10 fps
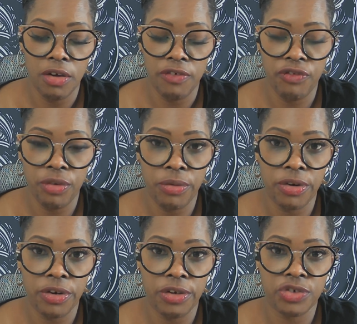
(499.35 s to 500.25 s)
for
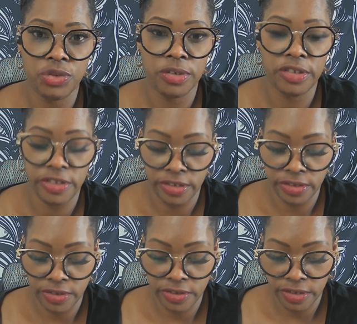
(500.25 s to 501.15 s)
your
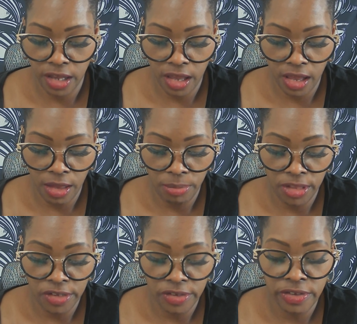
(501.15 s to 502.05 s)
choices. Um,
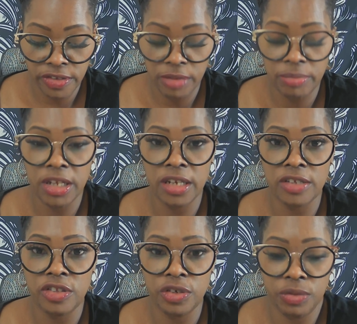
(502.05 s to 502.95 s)
this is something
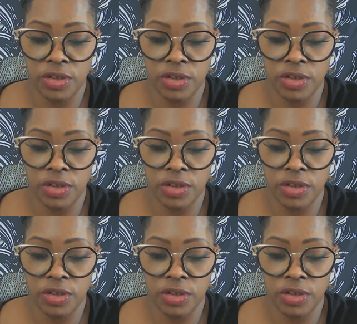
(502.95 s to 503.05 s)
that's new.